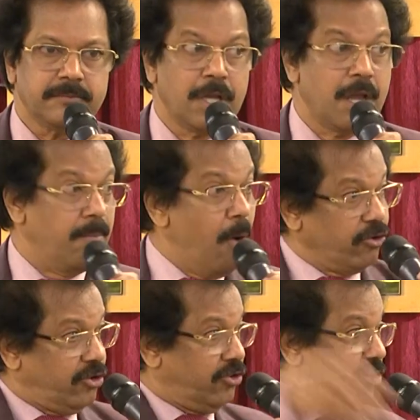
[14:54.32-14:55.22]

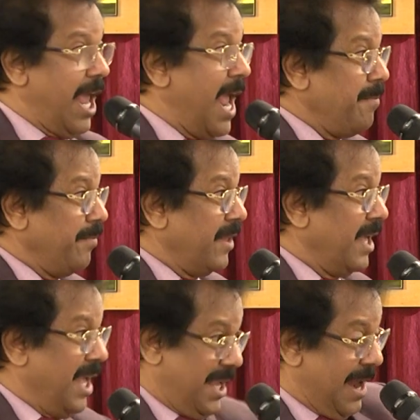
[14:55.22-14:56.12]
Moses came,
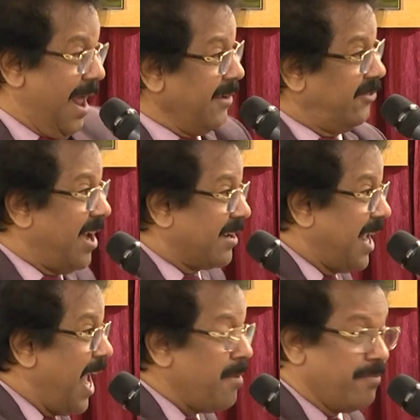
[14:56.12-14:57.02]
Elijah
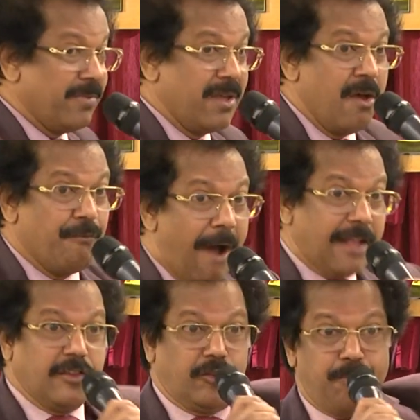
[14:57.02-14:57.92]
came,
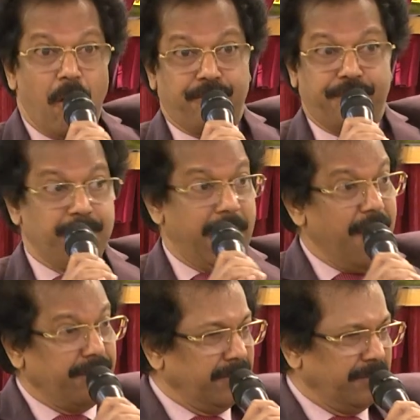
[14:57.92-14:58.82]
Father spoke from
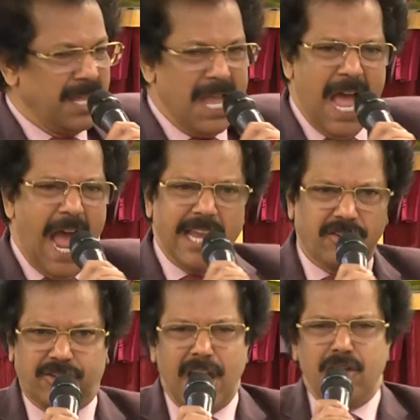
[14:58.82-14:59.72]
heaven. I
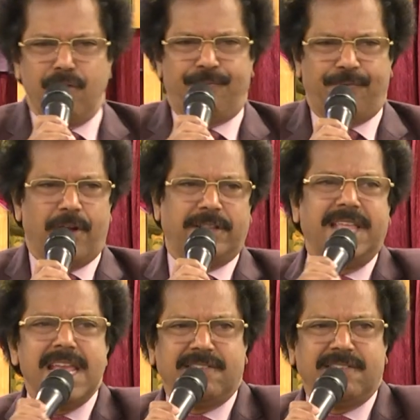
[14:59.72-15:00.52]
tell you, for these